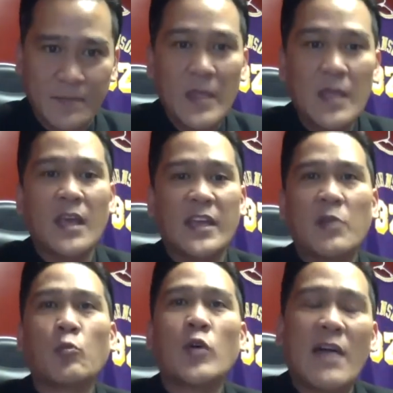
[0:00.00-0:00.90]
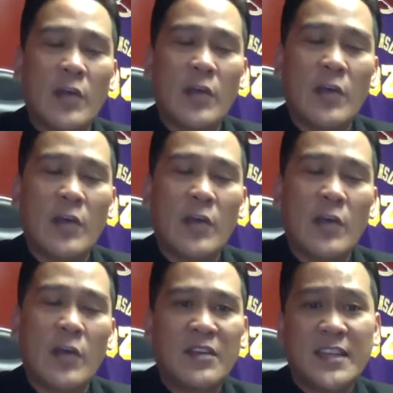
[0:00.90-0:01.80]
Again, we'll have LP break
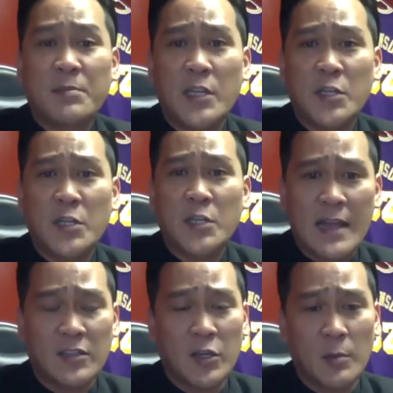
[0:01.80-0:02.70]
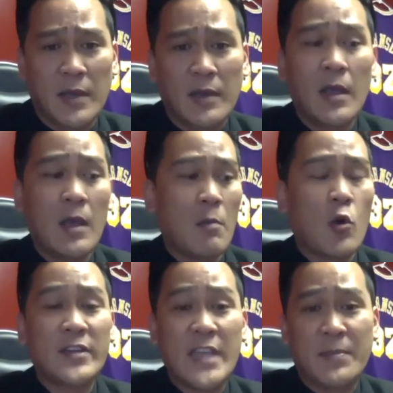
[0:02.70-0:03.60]
down the Expungement Act a little bit more in
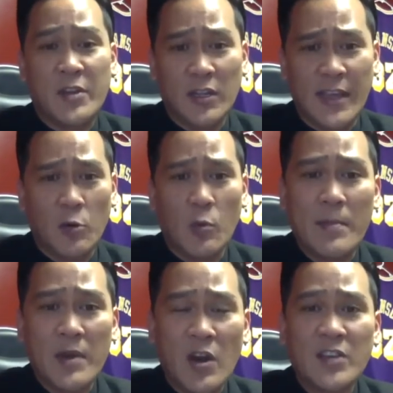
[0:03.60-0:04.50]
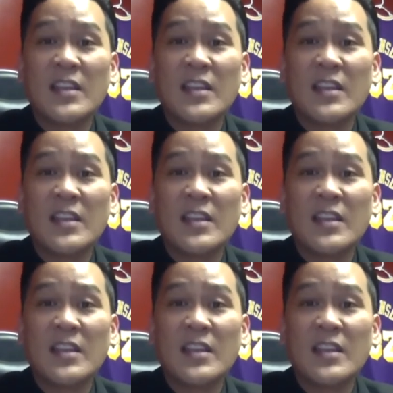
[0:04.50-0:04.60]
depth in our later webinars,